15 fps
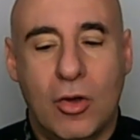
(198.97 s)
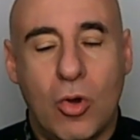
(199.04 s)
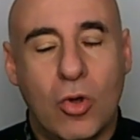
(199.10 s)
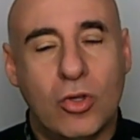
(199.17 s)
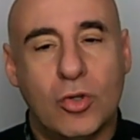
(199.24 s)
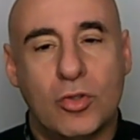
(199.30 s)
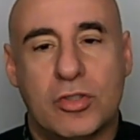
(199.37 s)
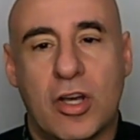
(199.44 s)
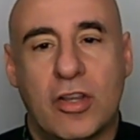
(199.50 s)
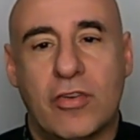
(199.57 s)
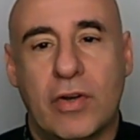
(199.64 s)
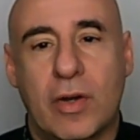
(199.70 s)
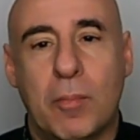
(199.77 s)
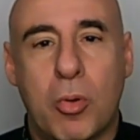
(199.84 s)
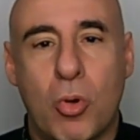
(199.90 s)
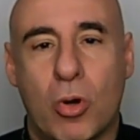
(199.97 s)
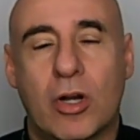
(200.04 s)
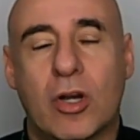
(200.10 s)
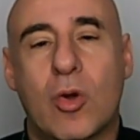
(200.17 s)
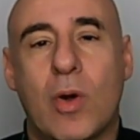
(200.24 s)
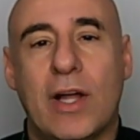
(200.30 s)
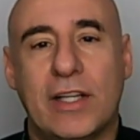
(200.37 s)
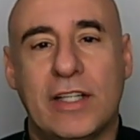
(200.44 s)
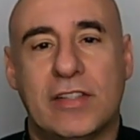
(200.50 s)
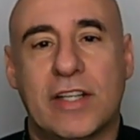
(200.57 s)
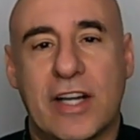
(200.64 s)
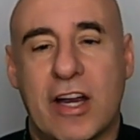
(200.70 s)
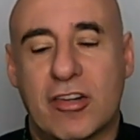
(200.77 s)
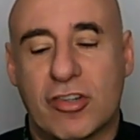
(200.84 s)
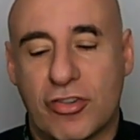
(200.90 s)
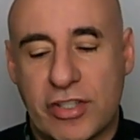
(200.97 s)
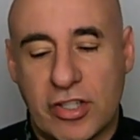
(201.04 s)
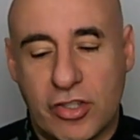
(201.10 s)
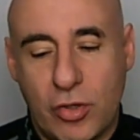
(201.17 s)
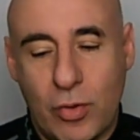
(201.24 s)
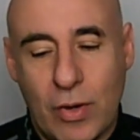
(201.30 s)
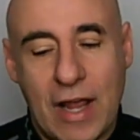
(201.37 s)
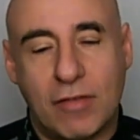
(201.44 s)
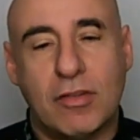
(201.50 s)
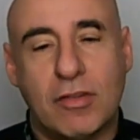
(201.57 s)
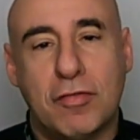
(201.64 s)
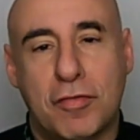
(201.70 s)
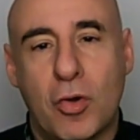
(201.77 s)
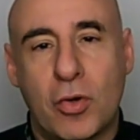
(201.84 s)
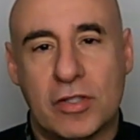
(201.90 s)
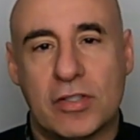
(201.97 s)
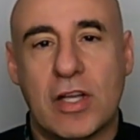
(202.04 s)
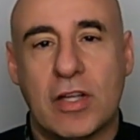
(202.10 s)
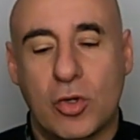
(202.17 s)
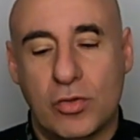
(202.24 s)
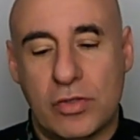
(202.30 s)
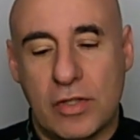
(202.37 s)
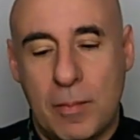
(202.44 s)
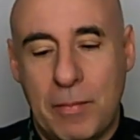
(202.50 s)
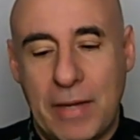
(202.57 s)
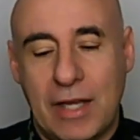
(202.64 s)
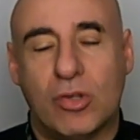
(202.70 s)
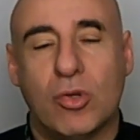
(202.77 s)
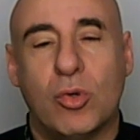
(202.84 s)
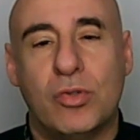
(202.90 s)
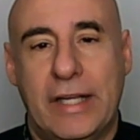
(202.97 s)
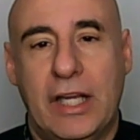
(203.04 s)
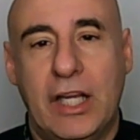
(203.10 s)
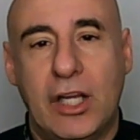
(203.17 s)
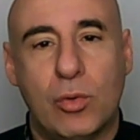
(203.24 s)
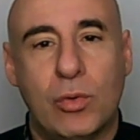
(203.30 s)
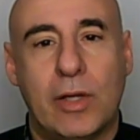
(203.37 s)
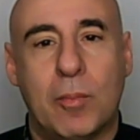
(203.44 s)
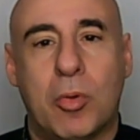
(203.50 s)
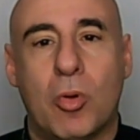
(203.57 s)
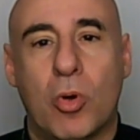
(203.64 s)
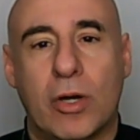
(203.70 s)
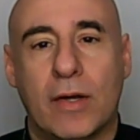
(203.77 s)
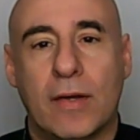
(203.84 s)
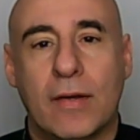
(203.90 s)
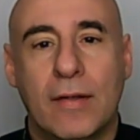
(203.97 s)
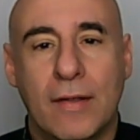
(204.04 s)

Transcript: All those other important qualities and characteristics, you have to focus on those and make those equally important.